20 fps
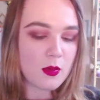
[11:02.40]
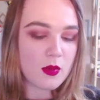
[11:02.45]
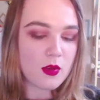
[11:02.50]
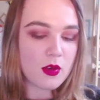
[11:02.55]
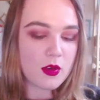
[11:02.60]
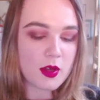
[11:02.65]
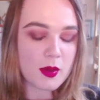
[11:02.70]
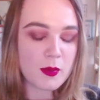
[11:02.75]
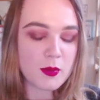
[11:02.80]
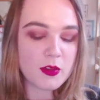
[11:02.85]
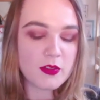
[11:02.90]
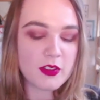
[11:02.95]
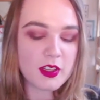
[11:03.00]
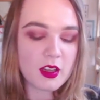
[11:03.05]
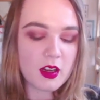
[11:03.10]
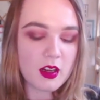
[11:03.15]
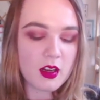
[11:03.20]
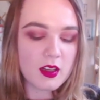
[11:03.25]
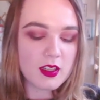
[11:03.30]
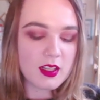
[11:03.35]
Okay,
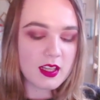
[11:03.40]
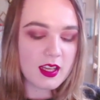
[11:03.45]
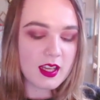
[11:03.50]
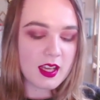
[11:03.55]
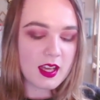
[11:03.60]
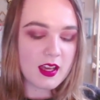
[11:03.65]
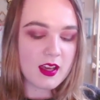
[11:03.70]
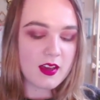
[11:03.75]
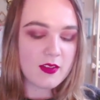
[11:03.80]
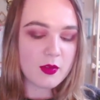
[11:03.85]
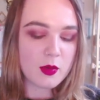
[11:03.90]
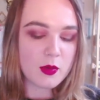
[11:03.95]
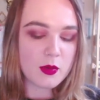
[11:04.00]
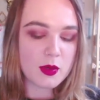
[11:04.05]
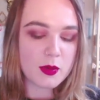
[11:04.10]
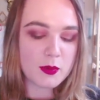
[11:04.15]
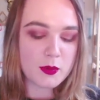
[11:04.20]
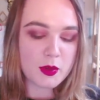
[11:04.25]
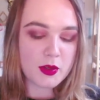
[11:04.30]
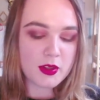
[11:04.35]
moving on, I have
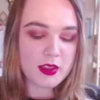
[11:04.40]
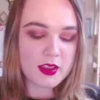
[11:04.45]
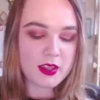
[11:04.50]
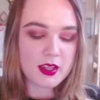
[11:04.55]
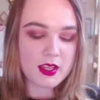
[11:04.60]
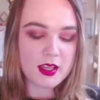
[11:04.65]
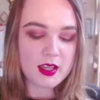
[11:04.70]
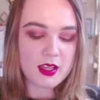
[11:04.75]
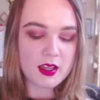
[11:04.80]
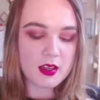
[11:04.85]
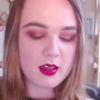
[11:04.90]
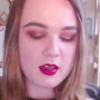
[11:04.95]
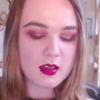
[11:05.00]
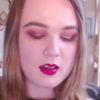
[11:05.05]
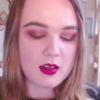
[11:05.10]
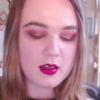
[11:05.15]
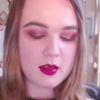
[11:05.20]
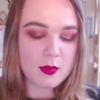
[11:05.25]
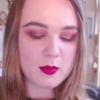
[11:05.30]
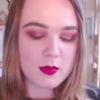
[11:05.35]
one more thing,
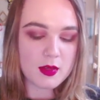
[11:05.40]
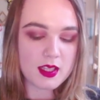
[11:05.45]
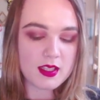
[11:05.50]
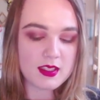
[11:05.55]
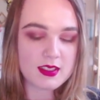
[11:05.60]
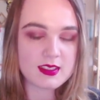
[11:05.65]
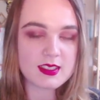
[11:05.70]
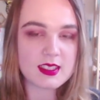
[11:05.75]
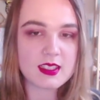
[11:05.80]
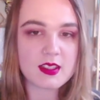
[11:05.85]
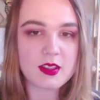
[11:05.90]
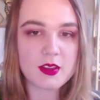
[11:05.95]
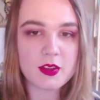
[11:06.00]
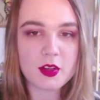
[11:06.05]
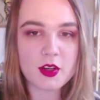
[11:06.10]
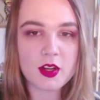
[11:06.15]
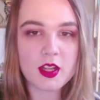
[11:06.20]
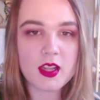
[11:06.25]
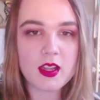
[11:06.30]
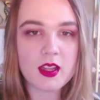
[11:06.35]
and it's
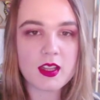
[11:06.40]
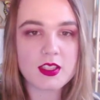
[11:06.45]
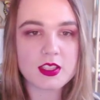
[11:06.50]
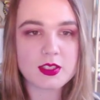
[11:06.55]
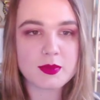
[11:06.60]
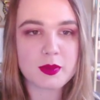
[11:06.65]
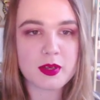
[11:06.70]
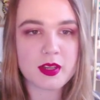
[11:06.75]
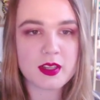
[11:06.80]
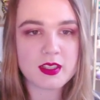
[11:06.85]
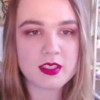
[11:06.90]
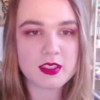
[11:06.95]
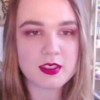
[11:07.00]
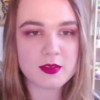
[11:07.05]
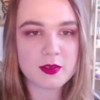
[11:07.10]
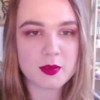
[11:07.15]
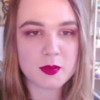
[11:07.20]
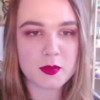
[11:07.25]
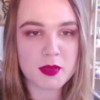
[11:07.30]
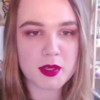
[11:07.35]
another Lush product
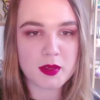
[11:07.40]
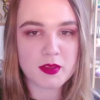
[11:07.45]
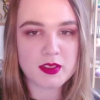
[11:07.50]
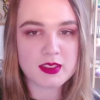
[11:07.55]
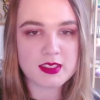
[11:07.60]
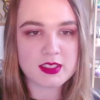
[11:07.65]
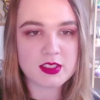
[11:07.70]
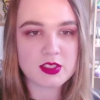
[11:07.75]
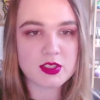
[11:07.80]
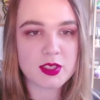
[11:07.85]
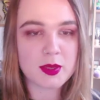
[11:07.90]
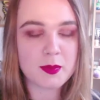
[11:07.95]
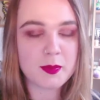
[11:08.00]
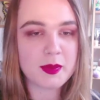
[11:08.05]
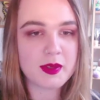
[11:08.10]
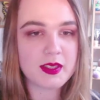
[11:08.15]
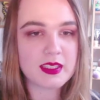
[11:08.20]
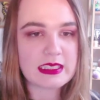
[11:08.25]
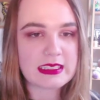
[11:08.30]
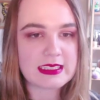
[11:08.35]
from my recent
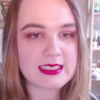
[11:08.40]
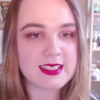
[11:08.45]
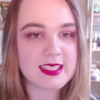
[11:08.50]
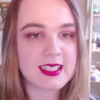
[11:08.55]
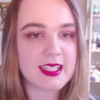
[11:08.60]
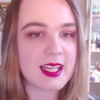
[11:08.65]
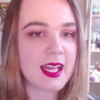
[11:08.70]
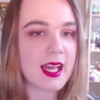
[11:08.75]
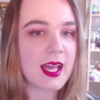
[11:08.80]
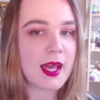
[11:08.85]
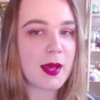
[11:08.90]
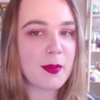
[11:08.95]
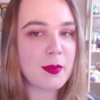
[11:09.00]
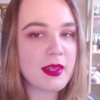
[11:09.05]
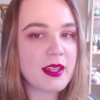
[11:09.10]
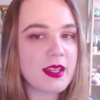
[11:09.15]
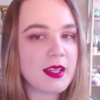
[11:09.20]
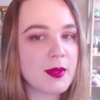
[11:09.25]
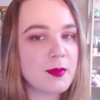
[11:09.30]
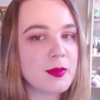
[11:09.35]
trip. It's the
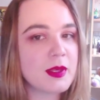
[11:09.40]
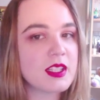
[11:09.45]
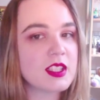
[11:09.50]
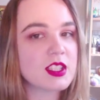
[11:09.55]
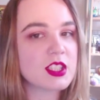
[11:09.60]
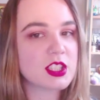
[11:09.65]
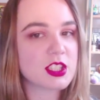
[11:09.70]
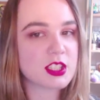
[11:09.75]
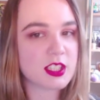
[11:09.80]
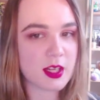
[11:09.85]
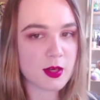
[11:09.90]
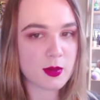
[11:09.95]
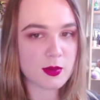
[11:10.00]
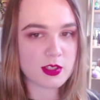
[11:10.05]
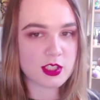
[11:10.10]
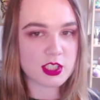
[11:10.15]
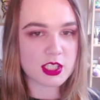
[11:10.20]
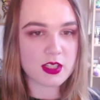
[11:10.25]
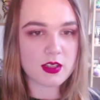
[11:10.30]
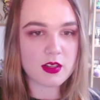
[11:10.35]
Happy Hippy
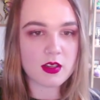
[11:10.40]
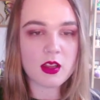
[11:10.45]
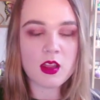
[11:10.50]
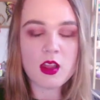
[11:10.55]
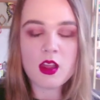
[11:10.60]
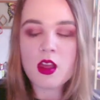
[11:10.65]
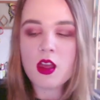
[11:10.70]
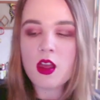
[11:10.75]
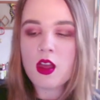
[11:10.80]
Shower Gel.